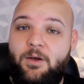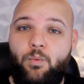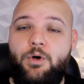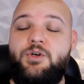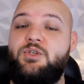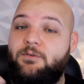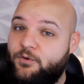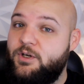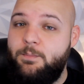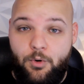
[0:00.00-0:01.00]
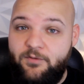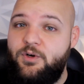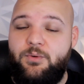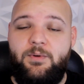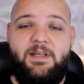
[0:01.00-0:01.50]
and more
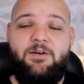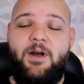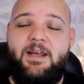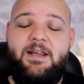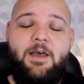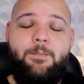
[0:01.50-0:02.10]
frequently, right?